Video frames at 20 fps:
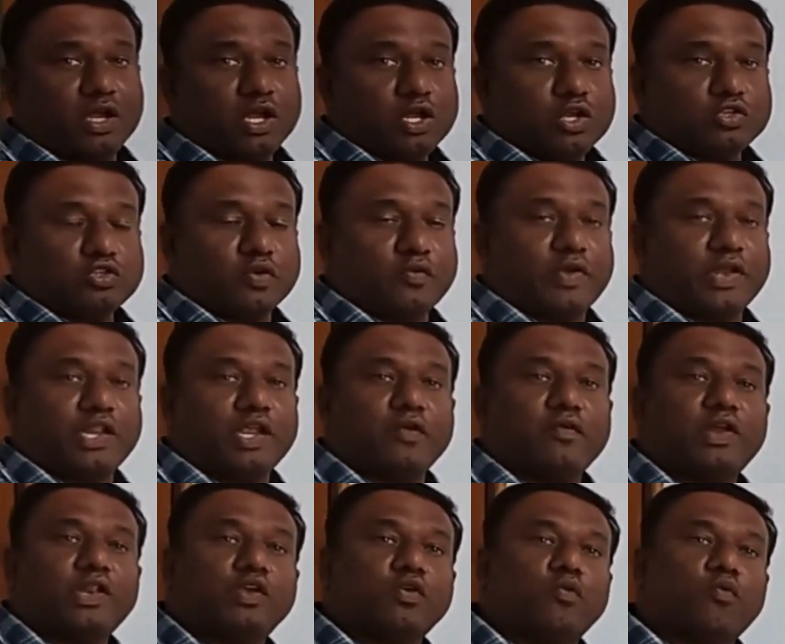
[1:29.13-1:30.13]
So
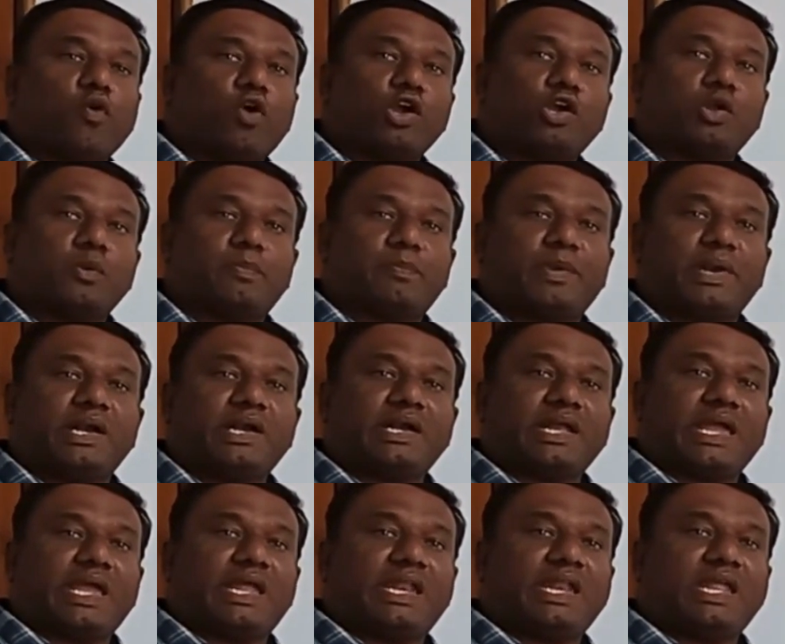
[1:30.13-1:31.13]
whenever you want to print
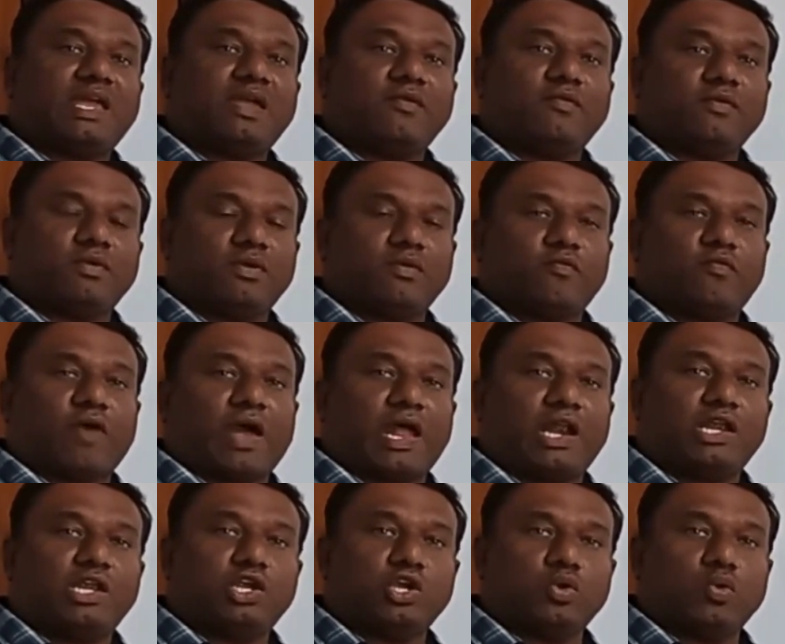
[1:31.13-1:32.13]
any
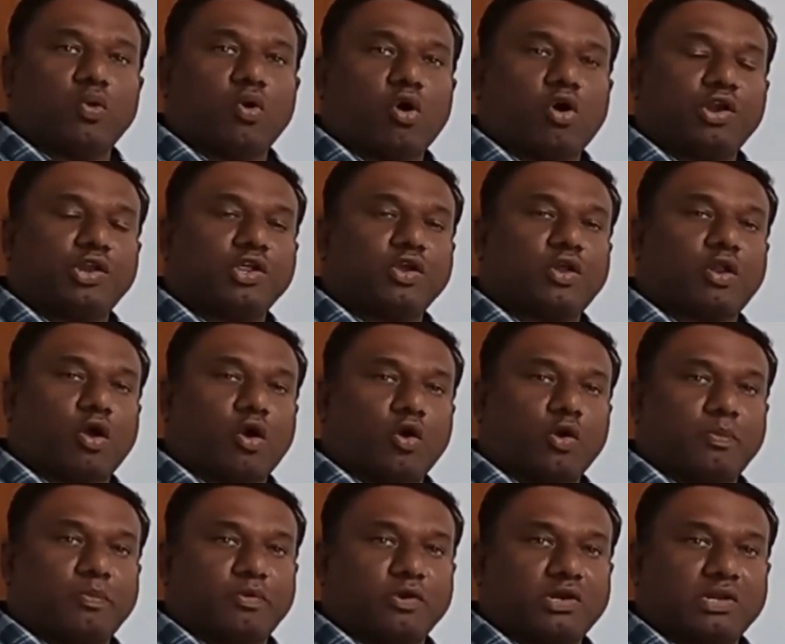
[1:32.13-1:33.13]
value on your
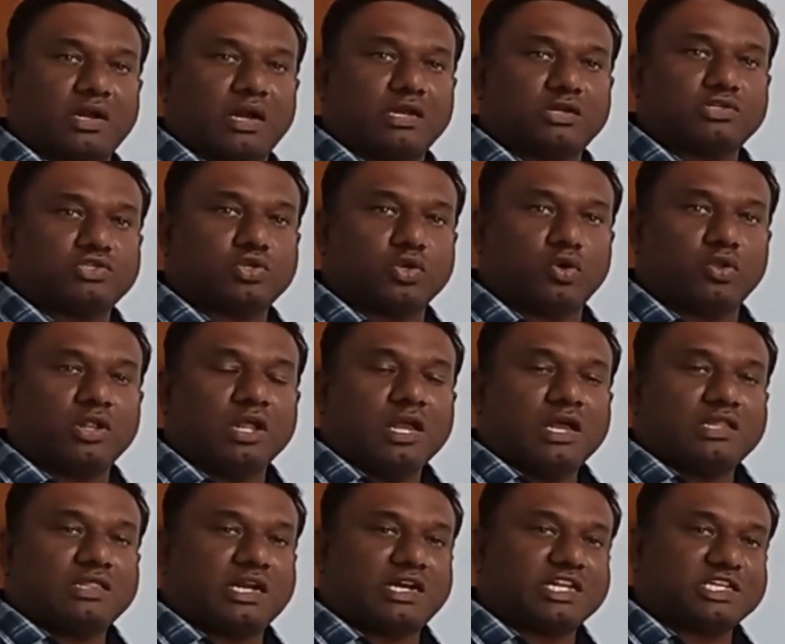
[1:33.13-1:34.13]
output console
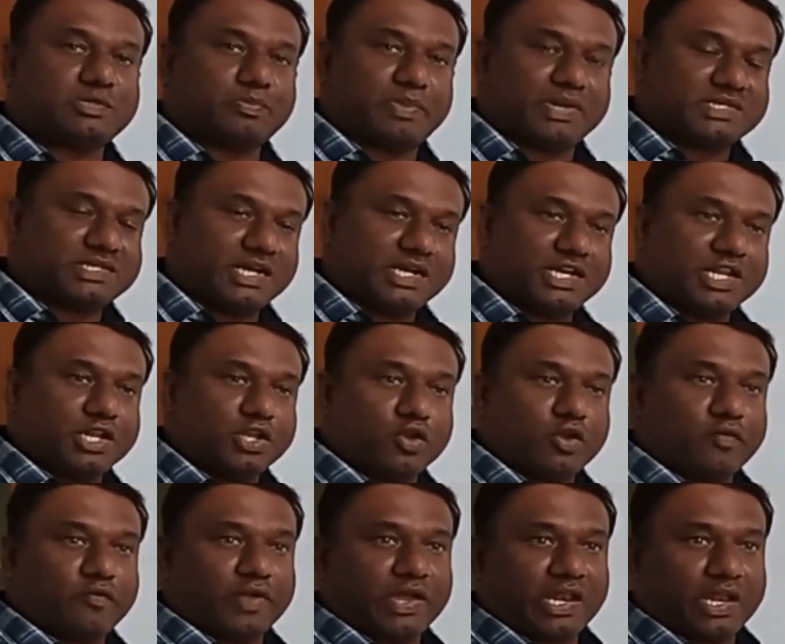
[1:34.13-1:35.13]
that is present in your
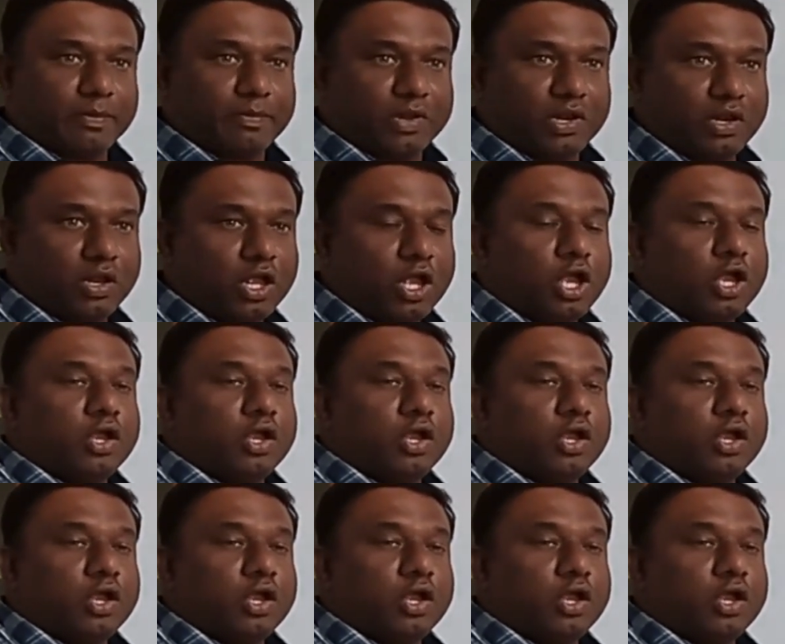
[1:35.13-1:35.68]
variable,